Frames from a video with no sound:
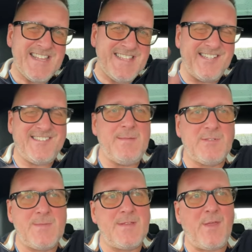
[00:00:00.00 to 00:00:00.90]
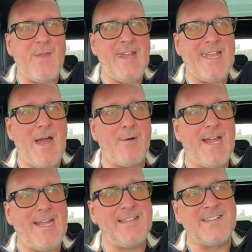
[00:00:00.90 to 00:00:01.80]
This seems to be the thing
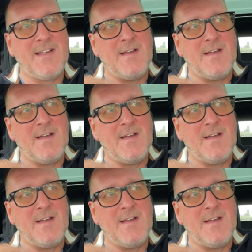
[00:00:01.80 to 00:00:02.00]
nowadays,